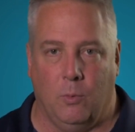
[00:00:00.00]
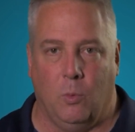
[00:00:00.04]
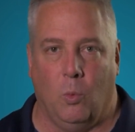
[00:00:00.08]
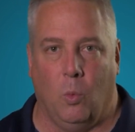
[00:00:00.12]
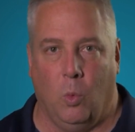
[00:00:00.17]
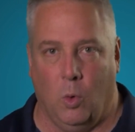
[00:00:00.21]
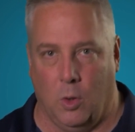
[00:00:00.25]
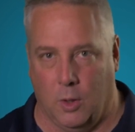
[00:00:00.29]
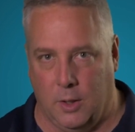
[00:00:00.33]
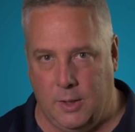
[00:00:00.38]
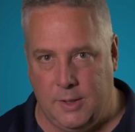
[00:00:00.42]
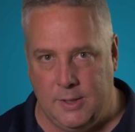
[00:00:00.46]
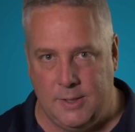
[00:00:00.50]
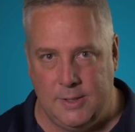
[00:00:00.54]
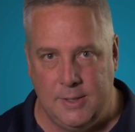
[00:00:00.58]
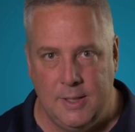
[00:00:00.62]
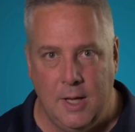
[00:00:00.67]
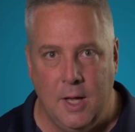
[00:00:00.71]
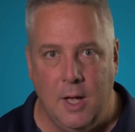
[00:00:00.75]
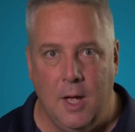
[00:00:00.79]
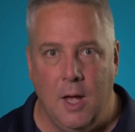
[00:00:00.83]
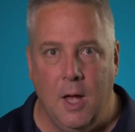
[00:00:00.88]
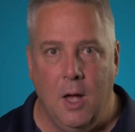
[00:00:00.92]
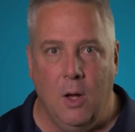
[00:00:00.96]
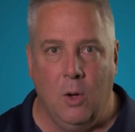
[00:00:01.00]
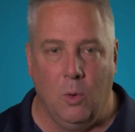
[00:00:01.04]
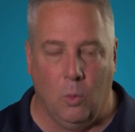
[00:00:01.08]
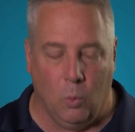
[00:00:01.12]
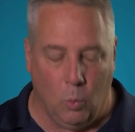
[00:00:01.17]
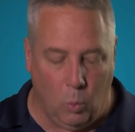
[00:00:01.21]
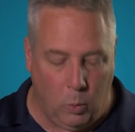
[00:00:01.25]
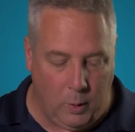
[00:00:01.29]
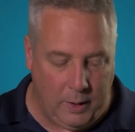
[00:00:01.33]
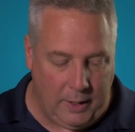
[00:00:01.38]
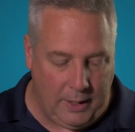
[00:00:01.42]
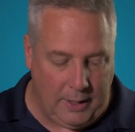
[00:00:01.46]
works,
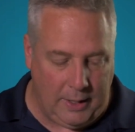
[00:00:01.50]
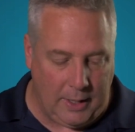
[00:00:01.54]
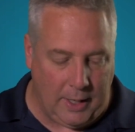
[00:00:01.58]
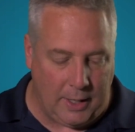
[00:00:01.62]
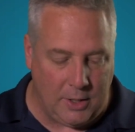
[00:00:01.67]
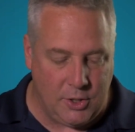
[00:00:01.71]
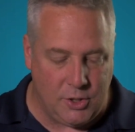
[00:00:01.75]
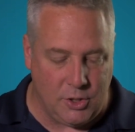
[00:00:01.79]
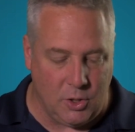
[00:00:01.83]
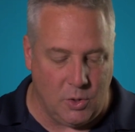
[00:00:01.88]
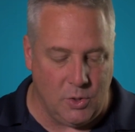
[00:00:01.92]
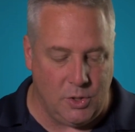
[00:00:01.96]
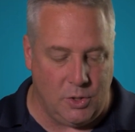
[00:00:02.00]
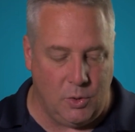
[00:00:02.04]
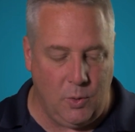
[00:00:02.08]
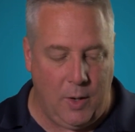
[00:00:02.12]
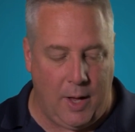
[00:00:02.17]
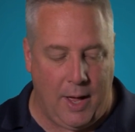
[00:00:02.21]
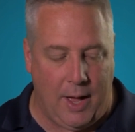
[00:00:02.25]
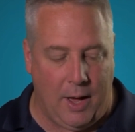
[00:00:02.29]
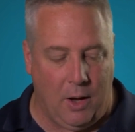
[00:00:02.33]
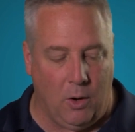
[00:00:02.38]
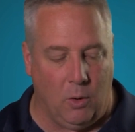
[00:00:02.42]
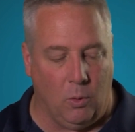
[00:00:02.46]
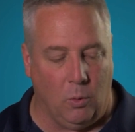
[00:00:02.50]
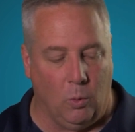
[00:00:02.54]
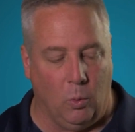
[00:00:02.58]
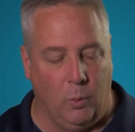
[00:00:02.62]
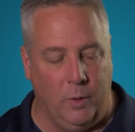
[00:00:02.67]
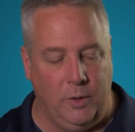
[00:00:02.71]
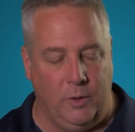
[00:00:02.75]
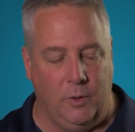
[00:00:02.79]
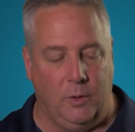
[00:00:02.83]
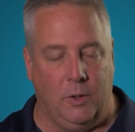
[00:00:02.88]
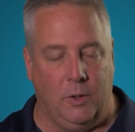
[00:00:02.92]
I showed you how when you